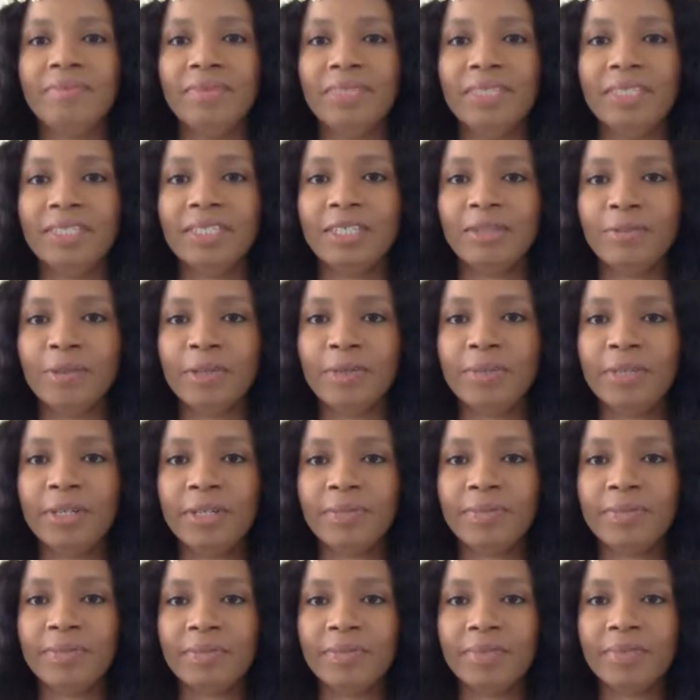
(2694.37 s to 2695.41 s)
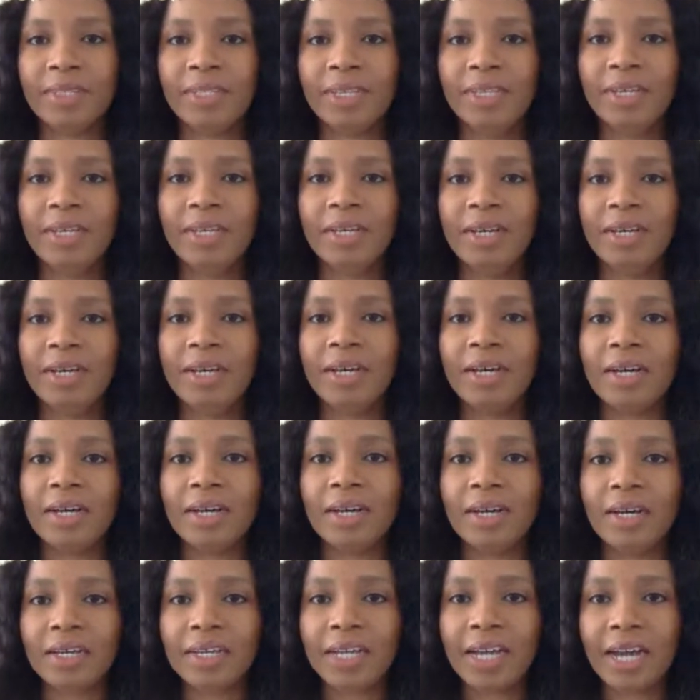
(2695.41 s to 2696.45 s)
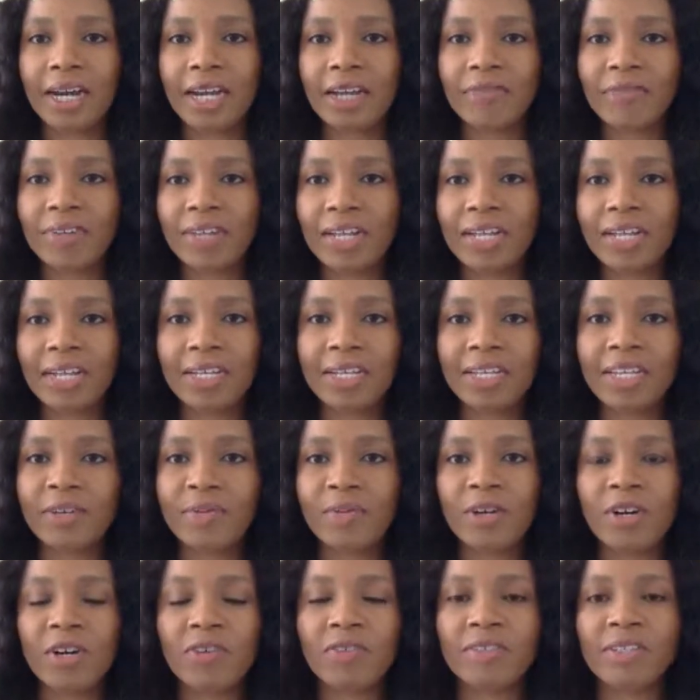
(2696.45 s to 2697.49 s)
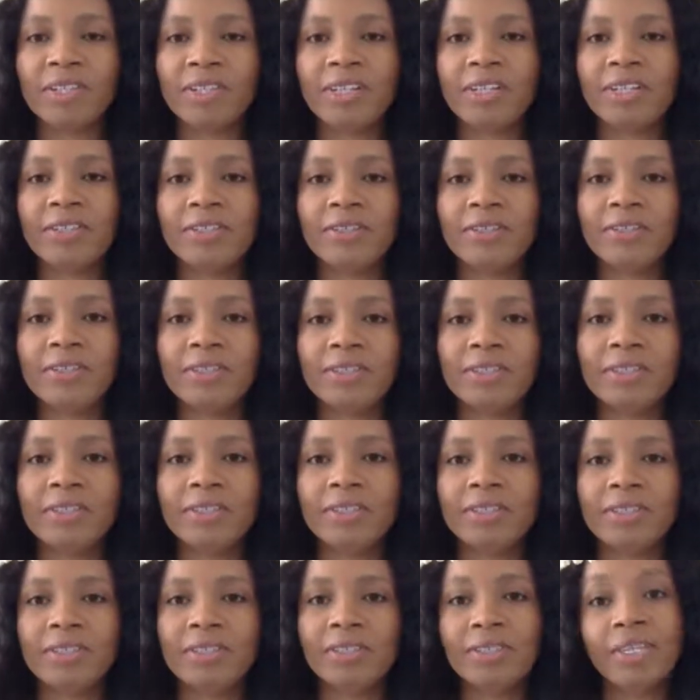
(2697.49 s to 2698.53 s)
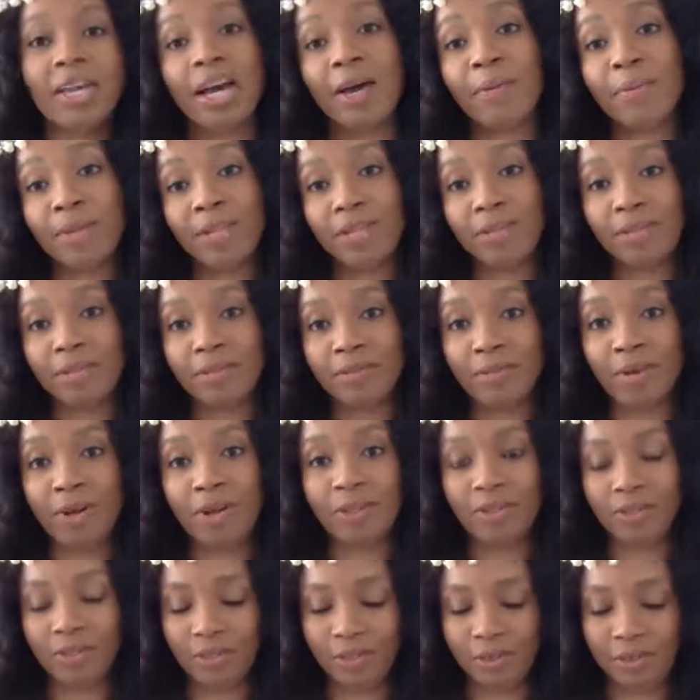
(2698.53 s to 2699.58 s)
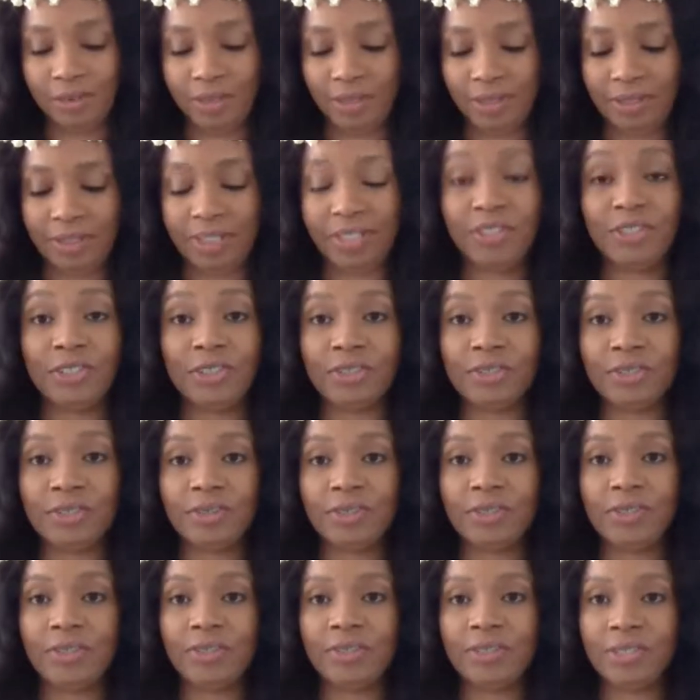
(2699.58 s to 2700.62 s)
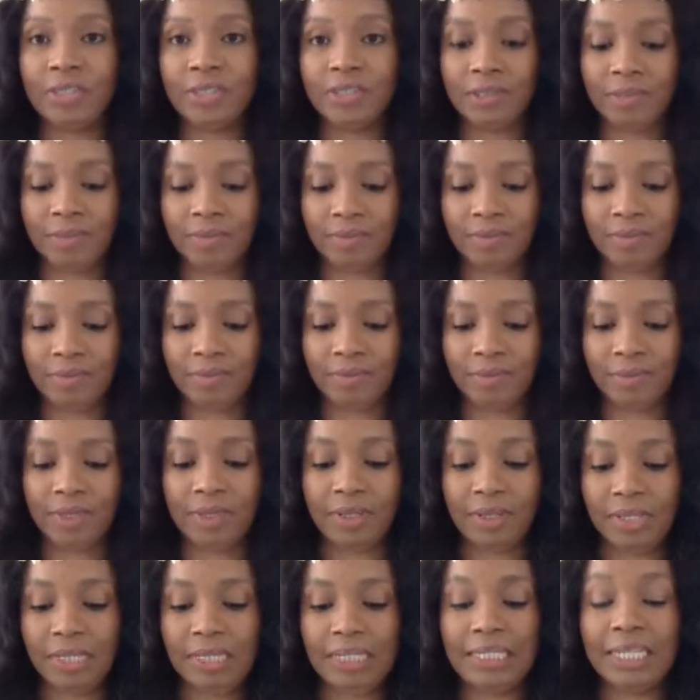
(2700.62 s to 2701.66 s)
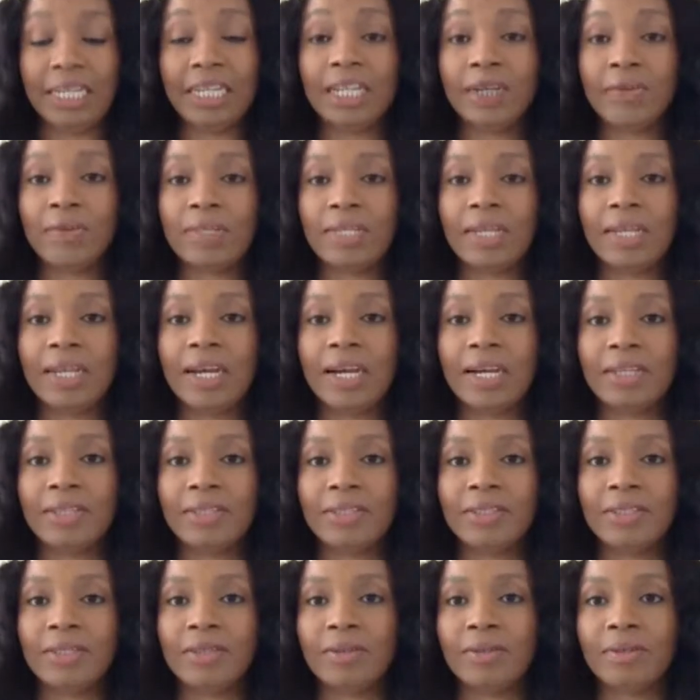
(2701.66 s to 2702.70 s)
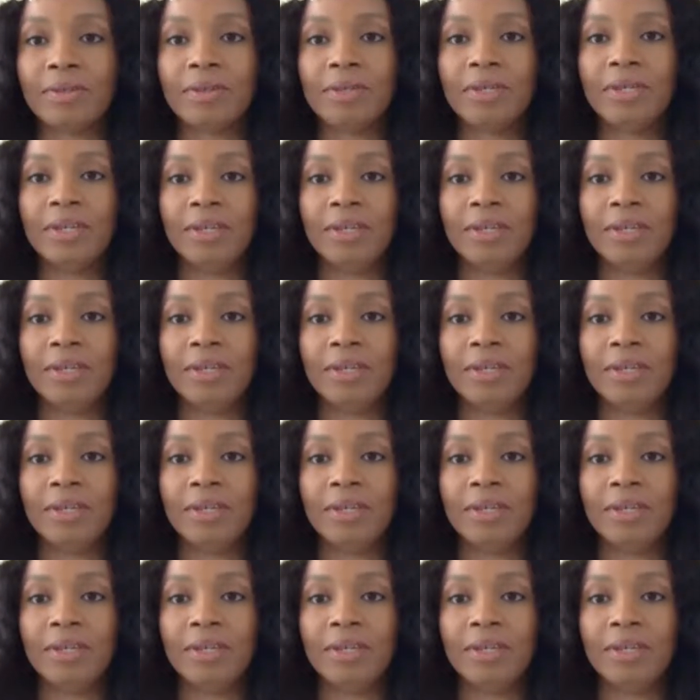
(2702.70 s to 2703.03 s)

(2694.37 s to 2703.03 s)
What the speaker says: Yep. God, I feel like I need it more often than others. Yeah, I mean, you're also a teacher, so you're dealing with a lot. So